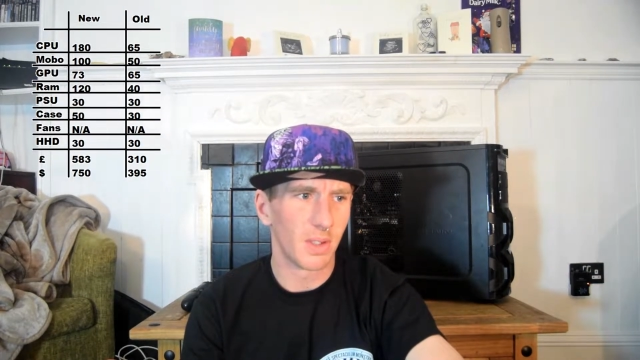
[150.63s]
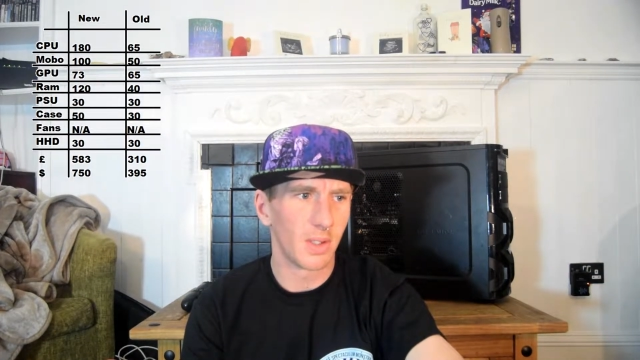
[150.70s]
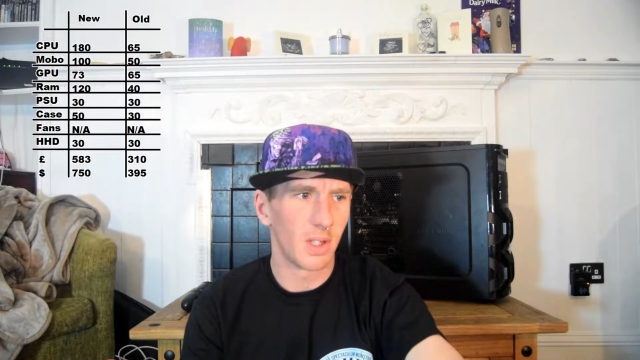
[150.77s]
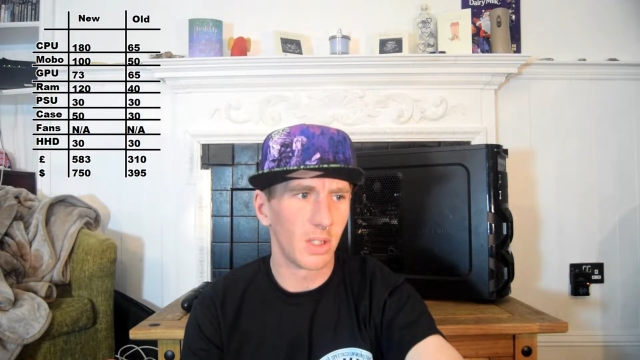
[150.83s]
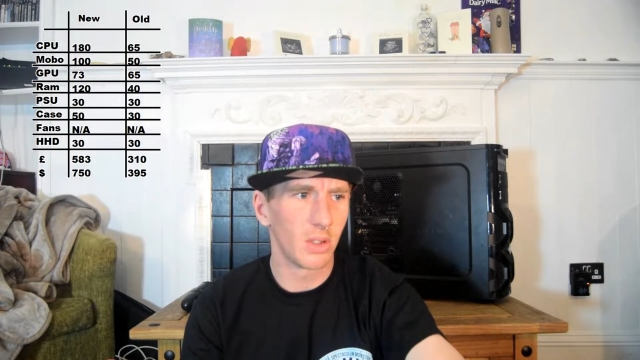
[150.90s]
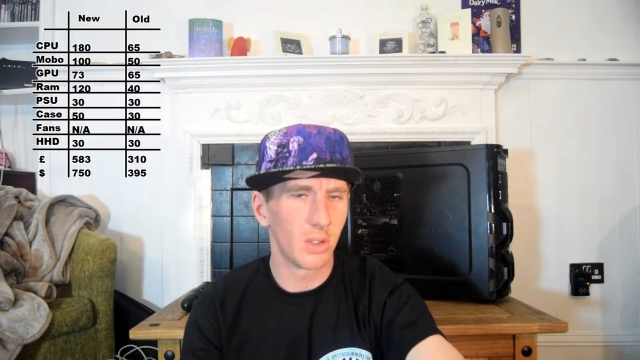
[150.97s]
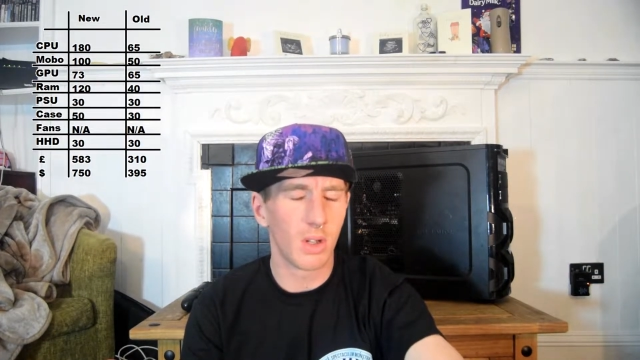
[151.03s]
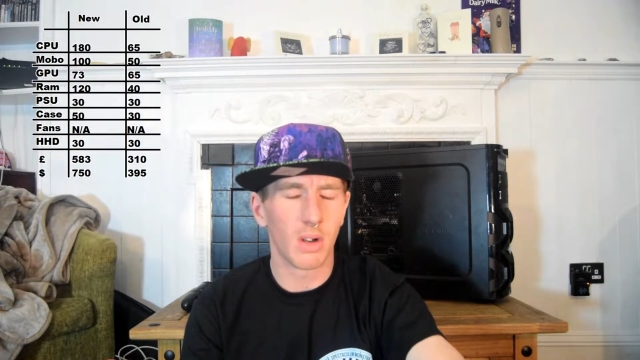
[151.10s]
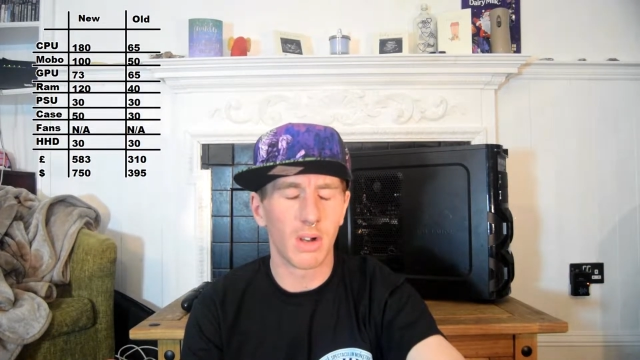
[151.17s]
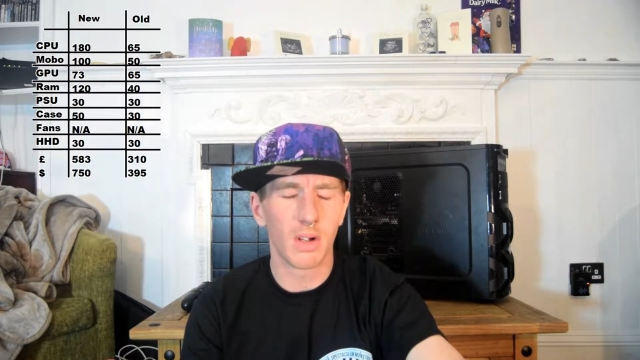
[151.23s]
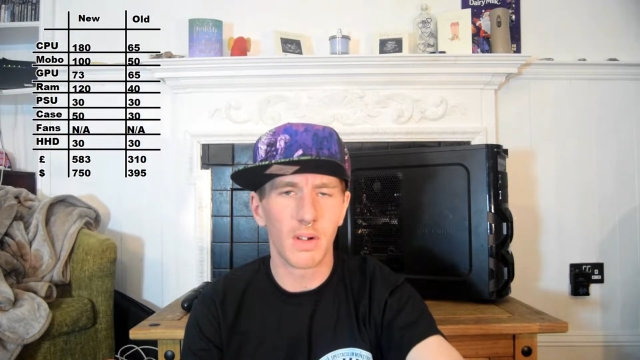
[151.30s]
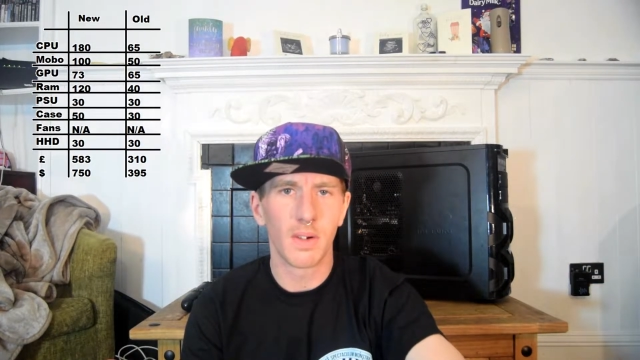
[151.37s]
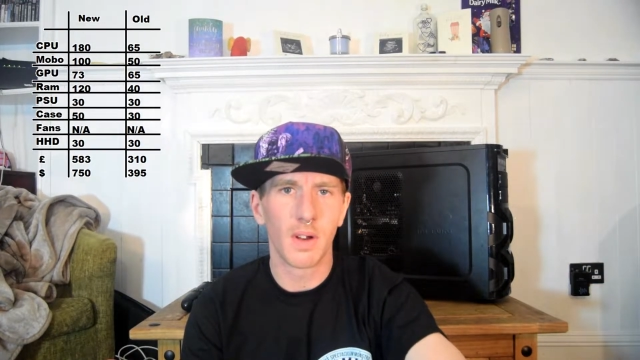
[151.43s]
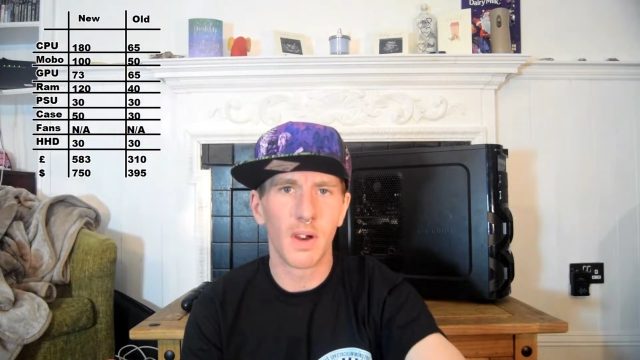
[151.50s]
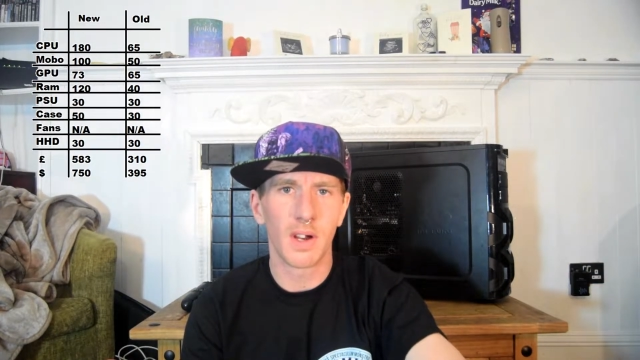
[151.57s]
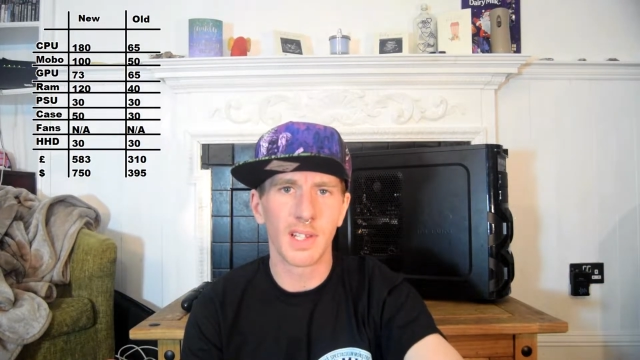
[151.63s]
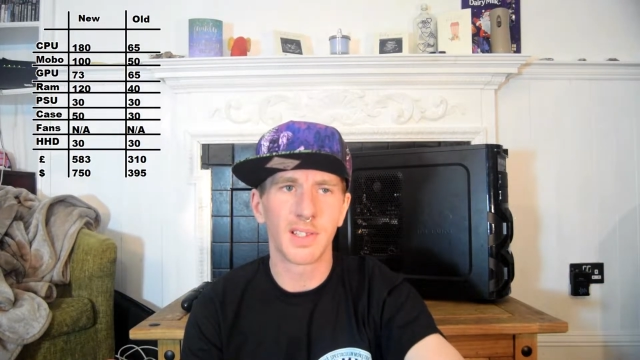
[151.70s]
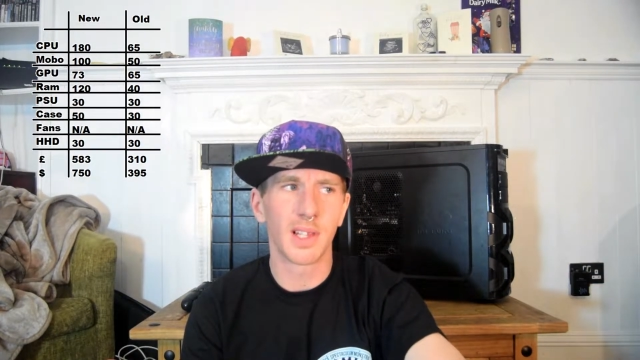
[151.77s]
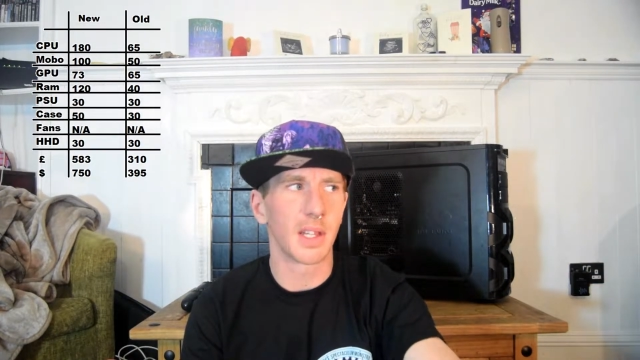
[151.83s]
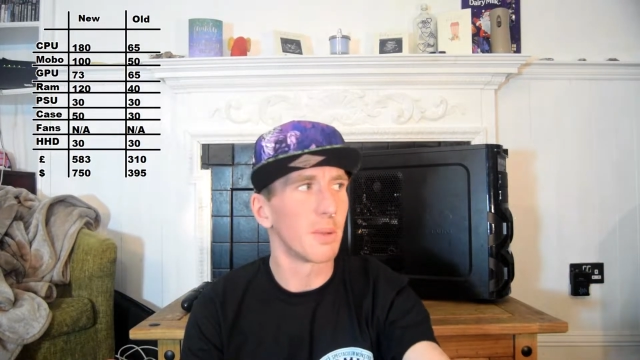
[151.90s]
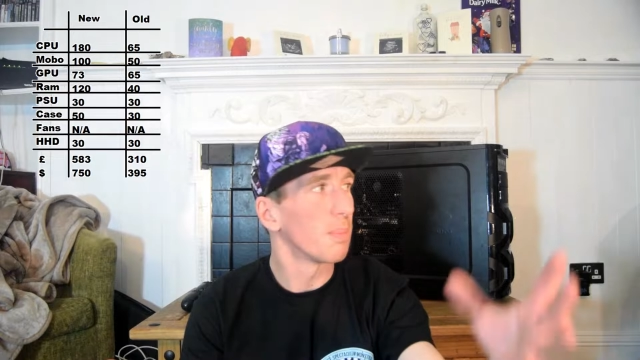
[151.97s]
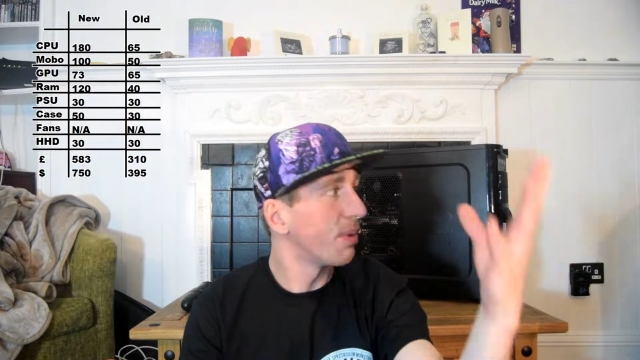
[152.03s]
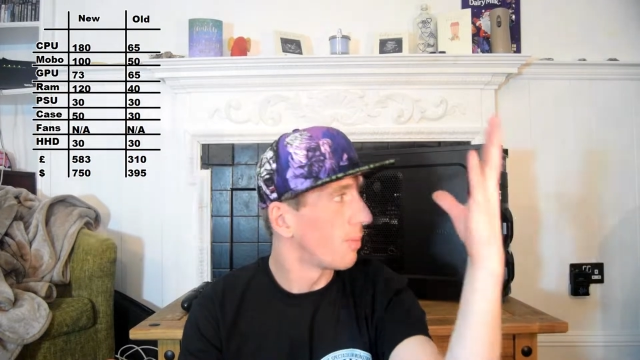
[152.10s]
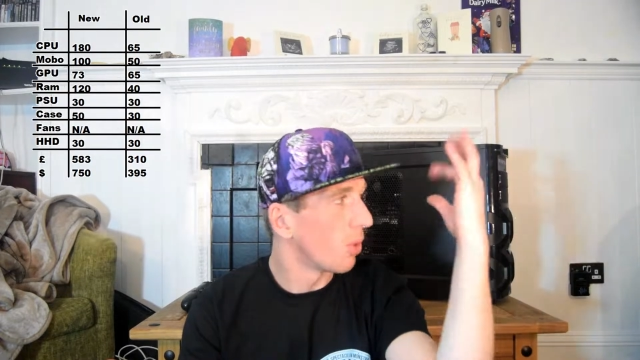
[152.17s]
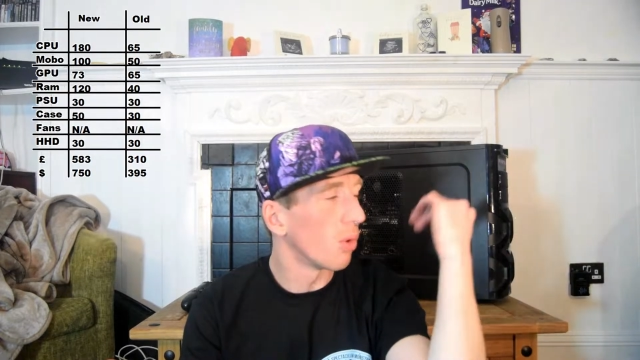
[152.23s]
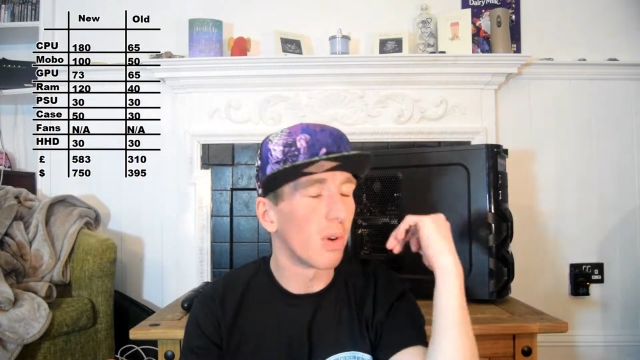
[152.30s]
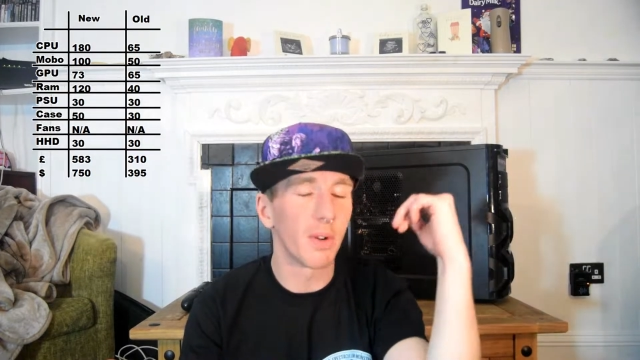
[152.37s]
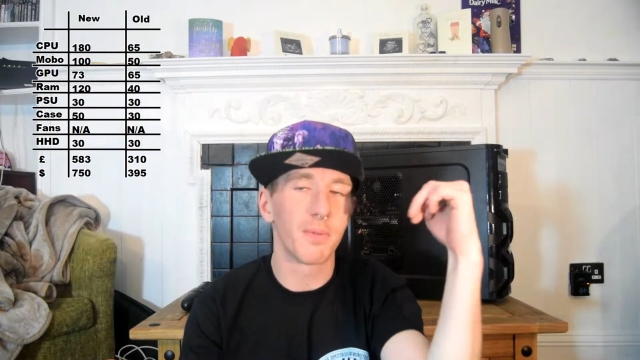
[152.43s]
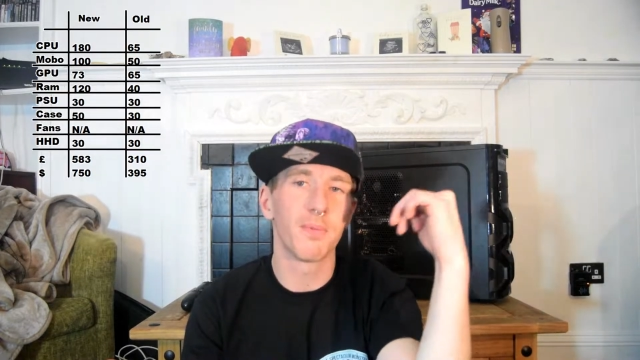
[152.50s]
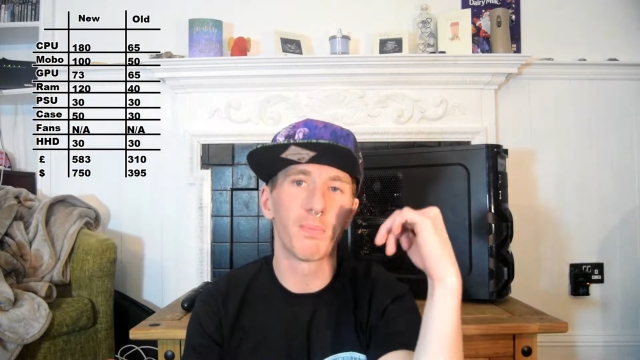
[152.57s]
a lot, I think,
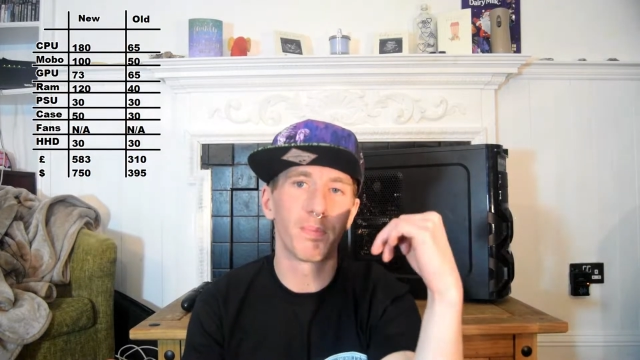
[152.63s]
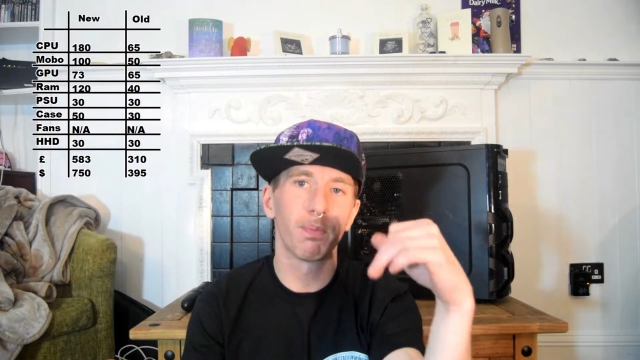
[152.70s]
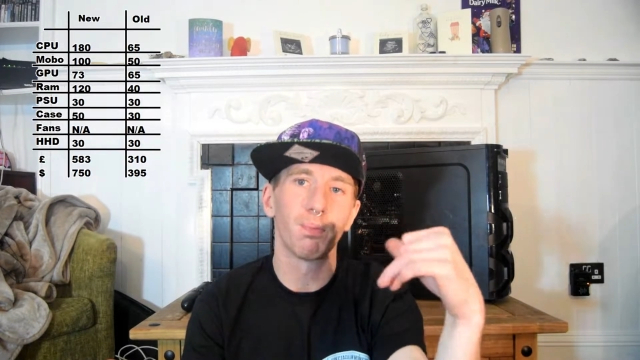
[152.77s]
before I've